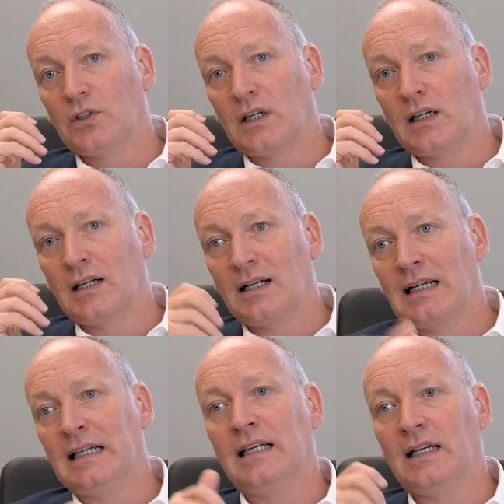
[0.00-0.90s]
a
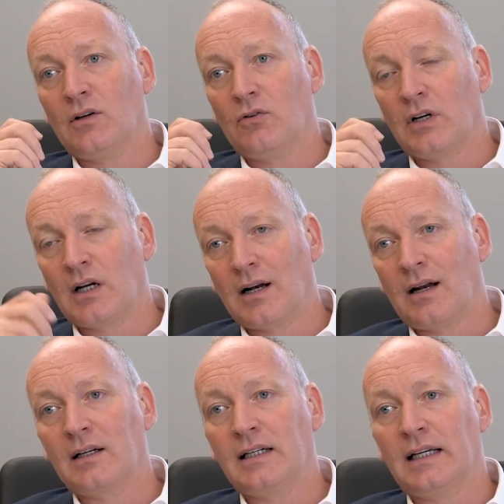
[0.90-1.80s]
clicking or a
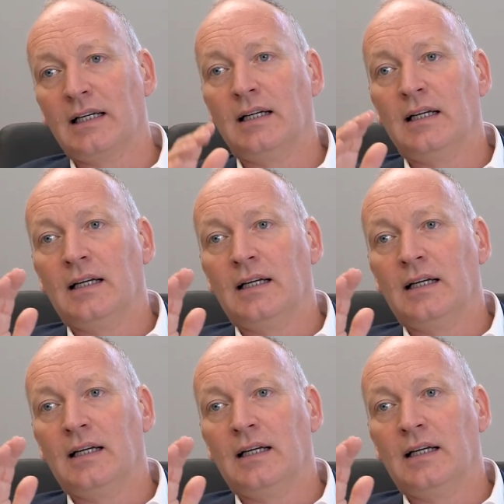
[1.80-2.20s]
clunking